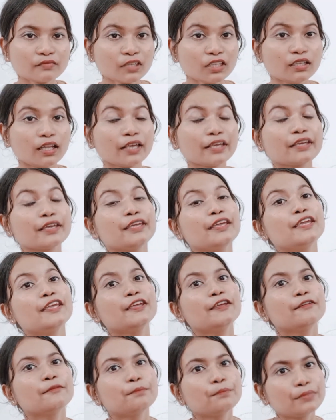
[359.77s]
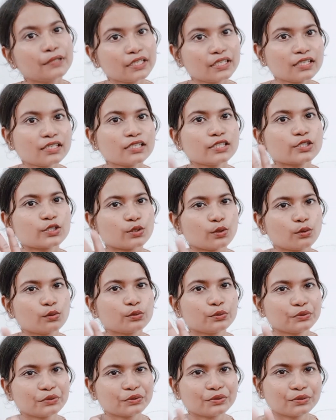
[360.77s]
Like, please
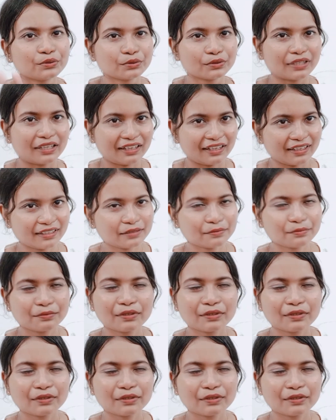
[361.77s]
don't do that,